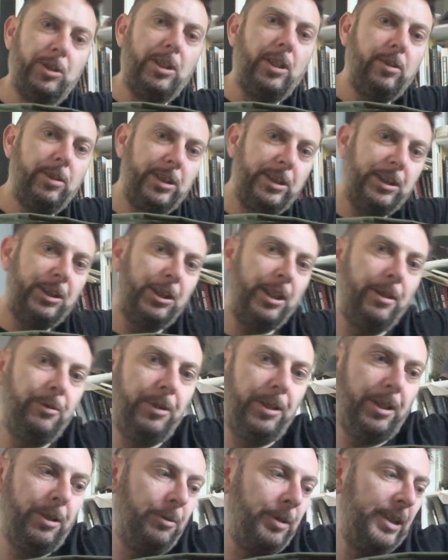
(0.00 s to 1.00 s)
hard to show
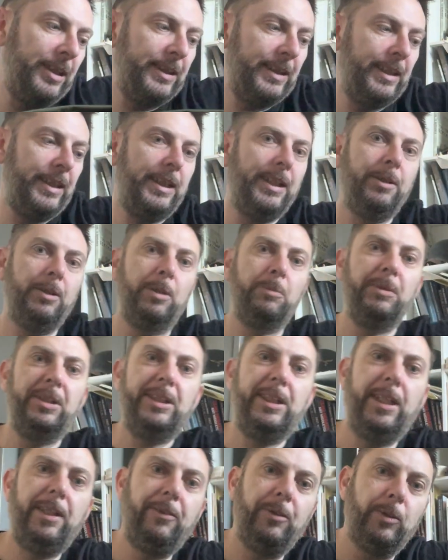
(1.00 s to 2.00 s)
you is the
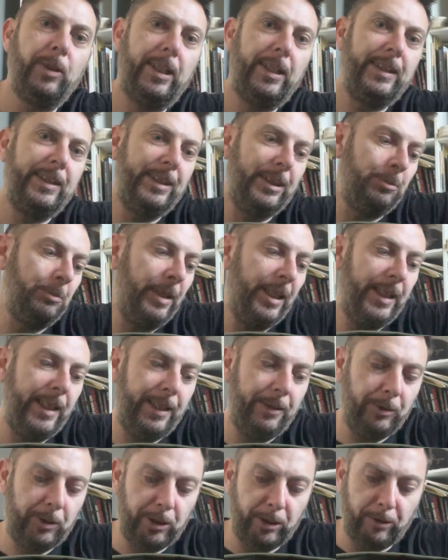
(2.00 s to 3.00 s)
material that this is made
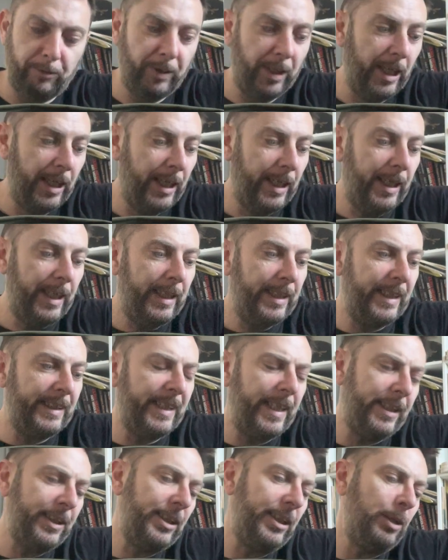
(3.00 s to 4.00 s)
out of. There's
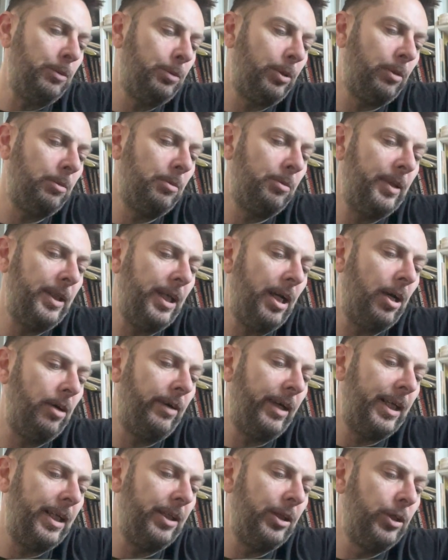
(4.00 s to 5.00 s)
actually probably, I
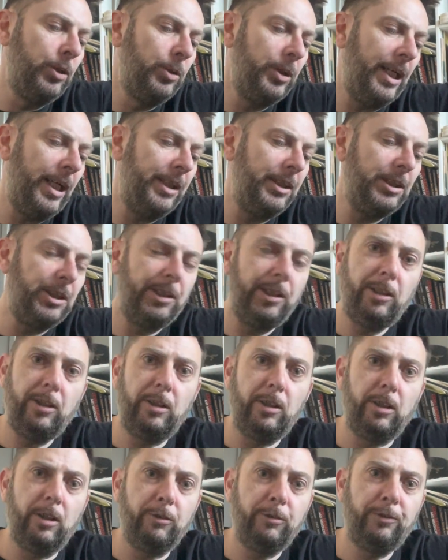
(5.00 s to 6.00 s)
reckon, a good 1.5 inches
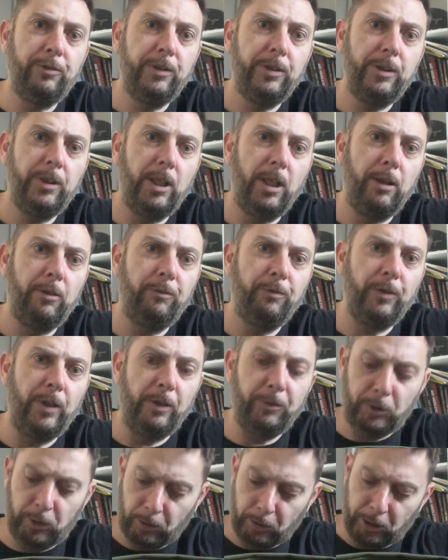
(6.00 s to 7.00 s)
of
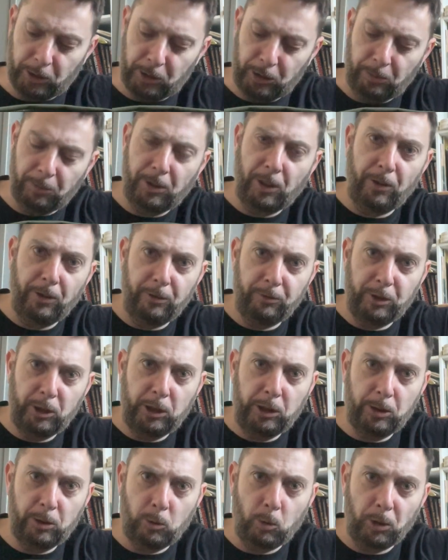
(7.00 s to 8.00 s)
sort of some kind of
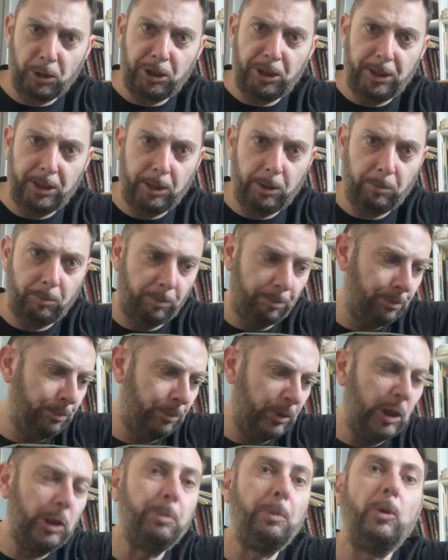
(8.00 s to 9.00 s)
squashy
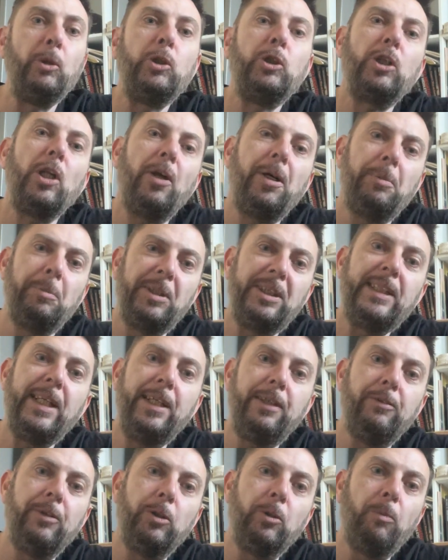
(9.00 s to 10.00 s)
sponge-like
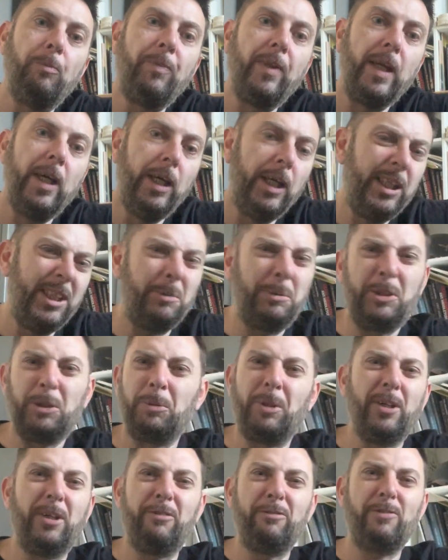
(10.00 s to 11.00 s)
material, maybe some
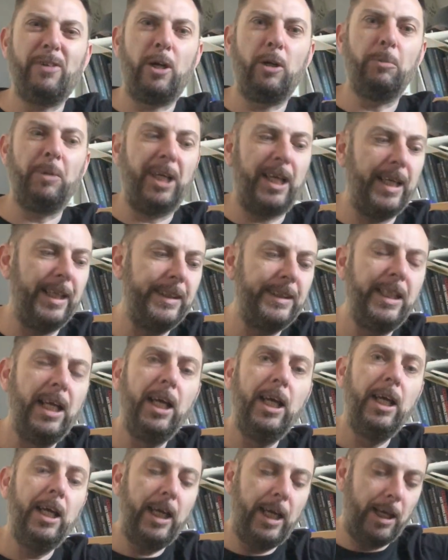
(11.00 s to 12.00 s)
kind of foam, I guess.
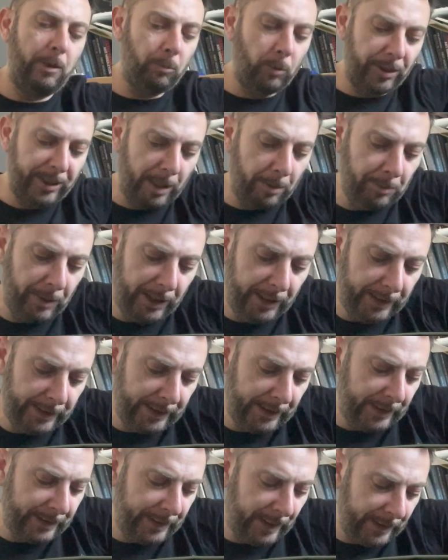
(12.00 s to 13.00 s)
And what that means
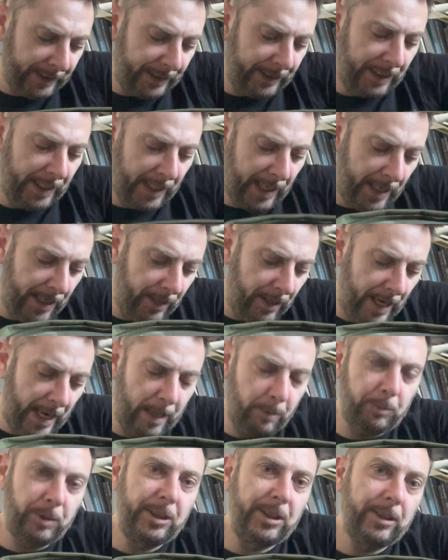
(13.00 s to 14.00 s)
is that's going to
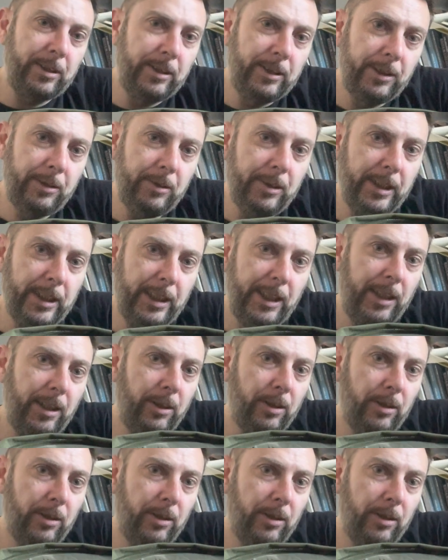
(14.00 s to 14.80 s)
absolutely